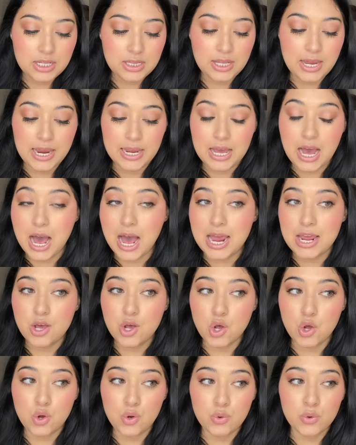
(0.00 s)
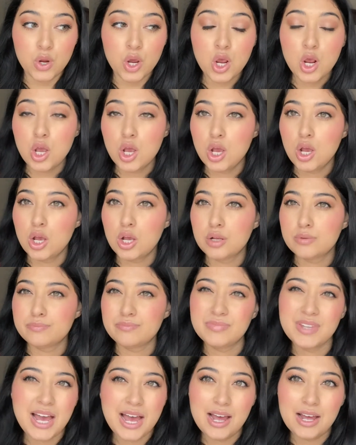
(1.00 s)
Like I own
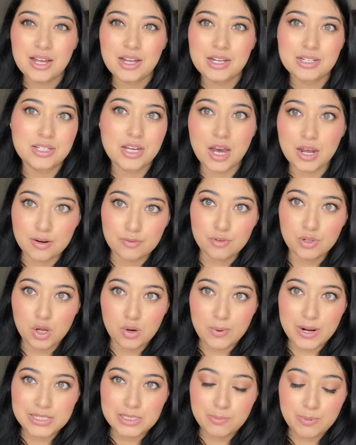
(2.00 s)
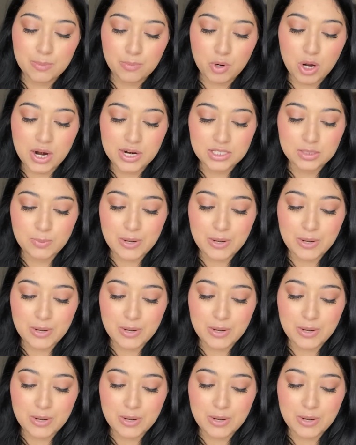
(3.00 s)
not a ton of Glow Recipe products,